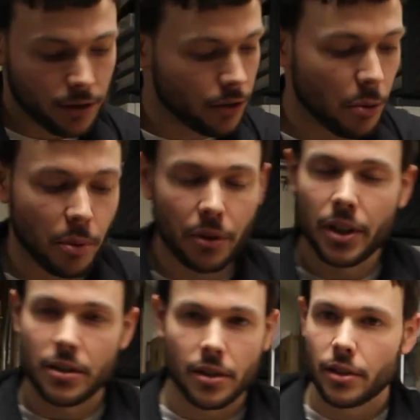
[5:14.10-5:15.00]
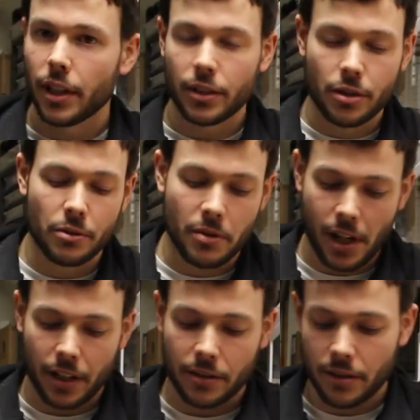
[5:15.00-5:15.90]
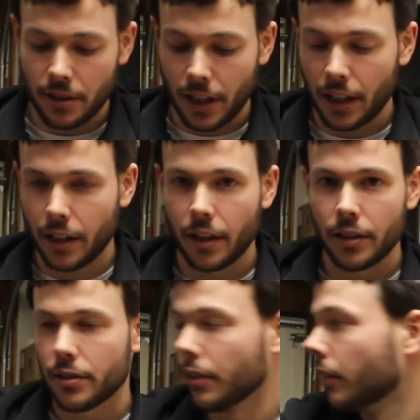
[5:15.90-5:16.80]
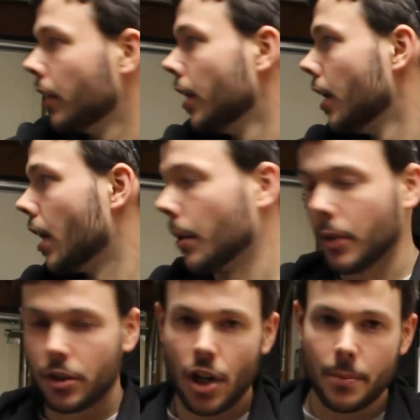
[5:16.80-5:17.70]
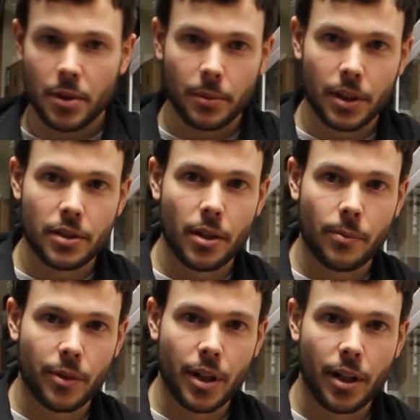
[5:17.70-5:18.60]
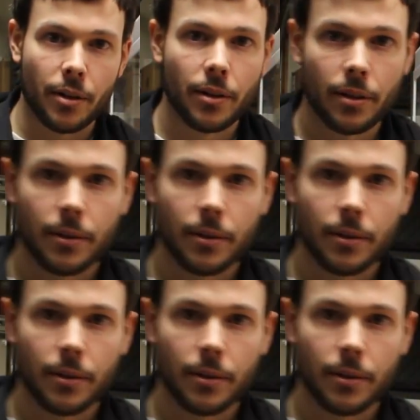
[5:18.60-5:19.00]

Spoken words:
super easy, like 2 seconds and you got it cut. So I'm gonna chop some of these up for now.